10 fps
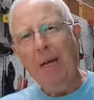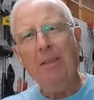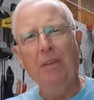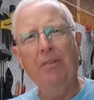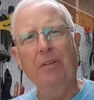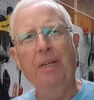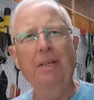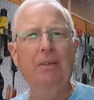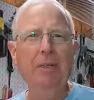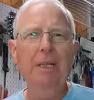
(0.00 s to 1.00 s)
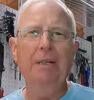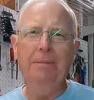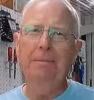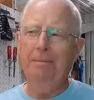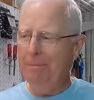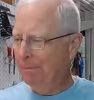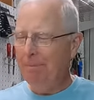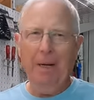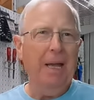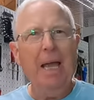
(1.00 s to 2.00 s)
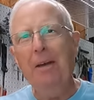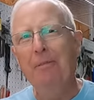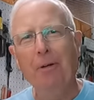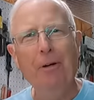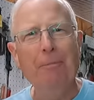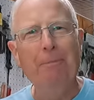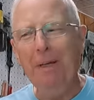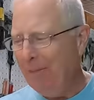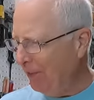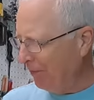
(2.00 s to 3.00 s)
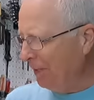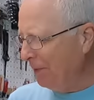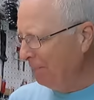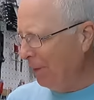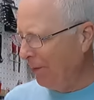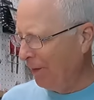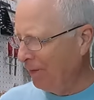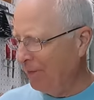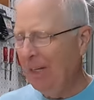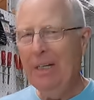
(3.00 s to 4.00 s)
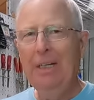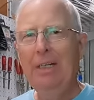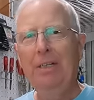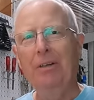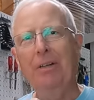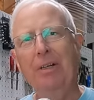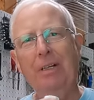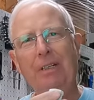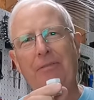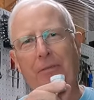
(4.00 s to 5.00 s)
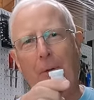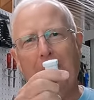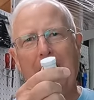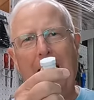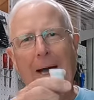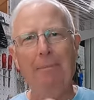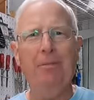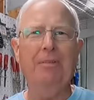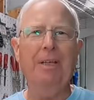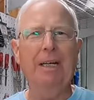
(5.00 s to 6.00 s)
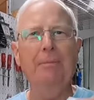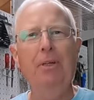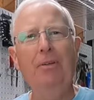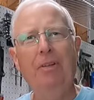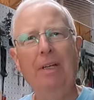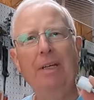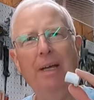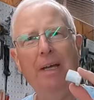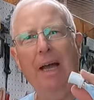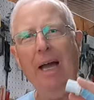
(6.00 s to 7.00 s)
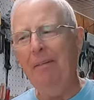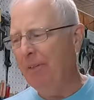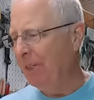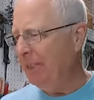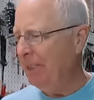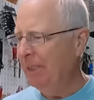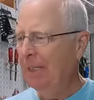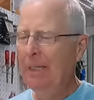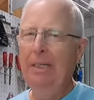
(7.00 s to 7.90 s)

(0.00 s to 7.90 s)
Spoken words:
make this thing, you need a handful of PVC components. You're gonna need four caps, and I'm using 1/2 inch.